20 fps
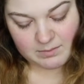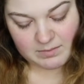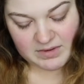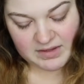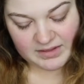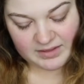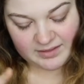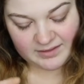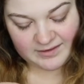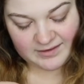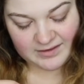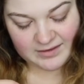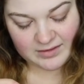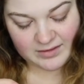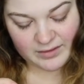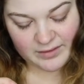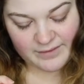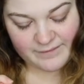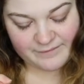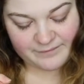
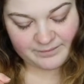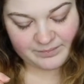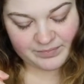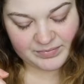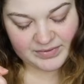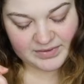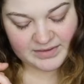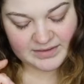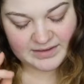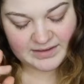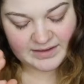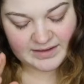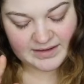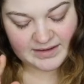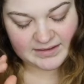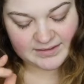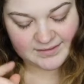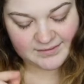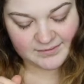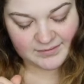mid-length to
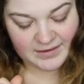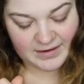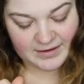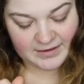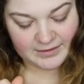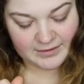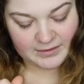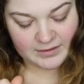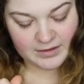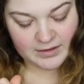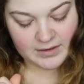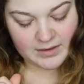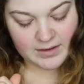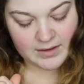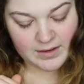ends of hair.